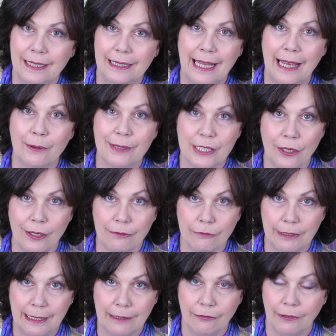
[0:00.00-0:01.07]
Now it's going
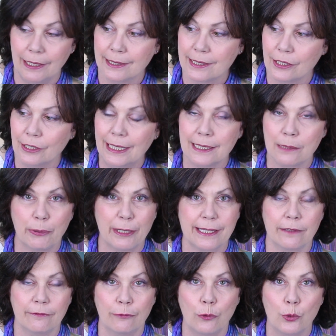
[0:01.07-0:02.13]
really fast. So let's
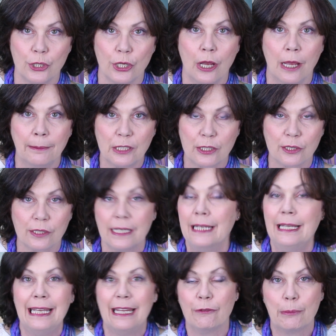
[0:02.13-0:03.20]
press it 4 times, because
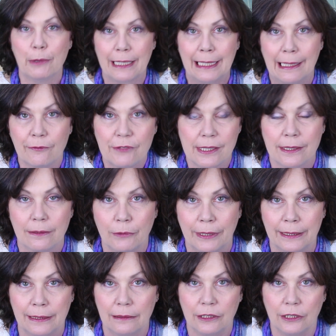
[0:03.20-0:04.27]
everybody loves it
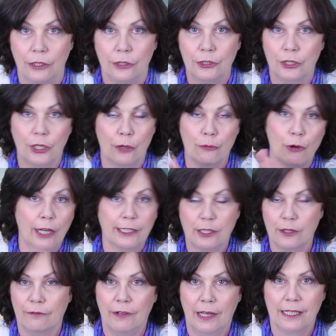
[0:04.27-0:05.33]
when, you know, you go right
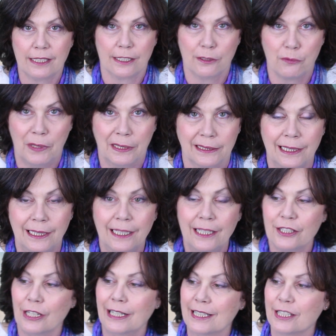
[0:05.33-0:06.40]
to the fastest one.
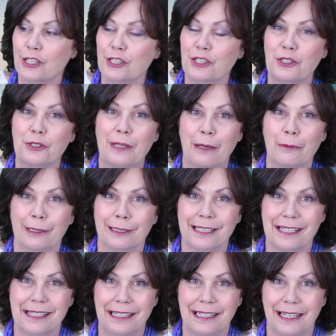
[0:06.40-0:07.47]
So let's just do that one to
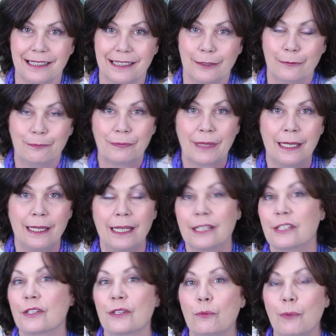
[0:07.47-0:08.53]
start.
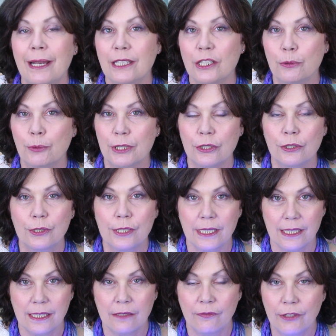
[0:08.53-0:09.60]
So the way you would use
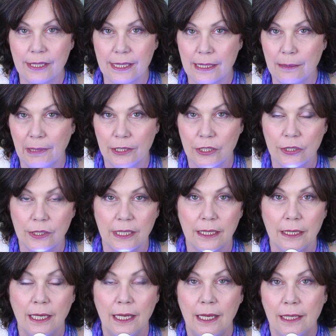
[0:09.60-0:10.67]
this is very similar to
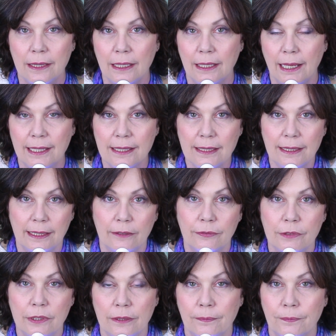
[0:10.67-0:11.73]
the laser
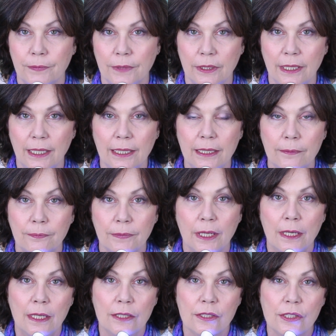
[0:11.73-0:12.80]
lift, okay?
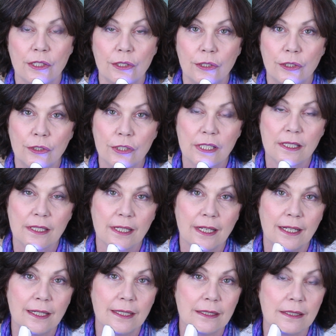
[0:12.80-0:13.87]
So you
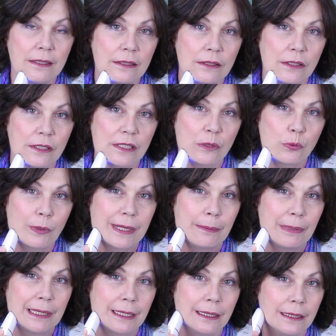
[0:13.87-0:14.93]
start the
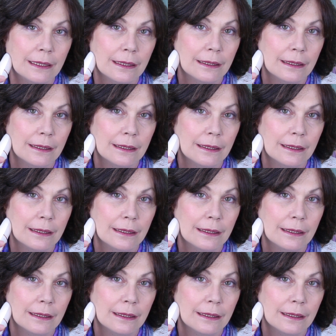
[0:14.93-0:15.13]
sweeping